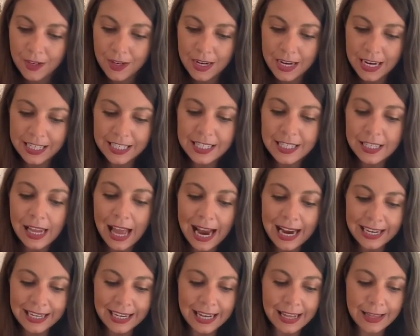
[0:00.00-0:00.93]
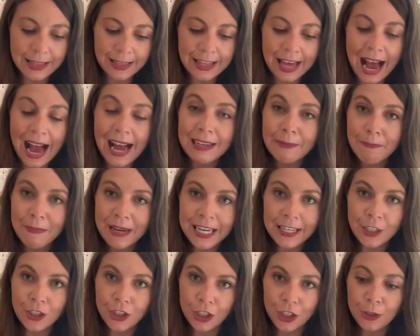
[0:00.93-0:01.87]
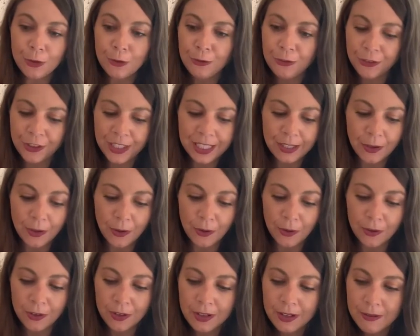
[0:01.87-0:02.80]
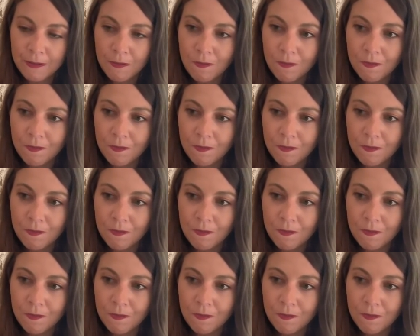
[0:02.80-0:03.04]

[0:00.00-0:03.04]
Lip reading: it's like that makes you feel,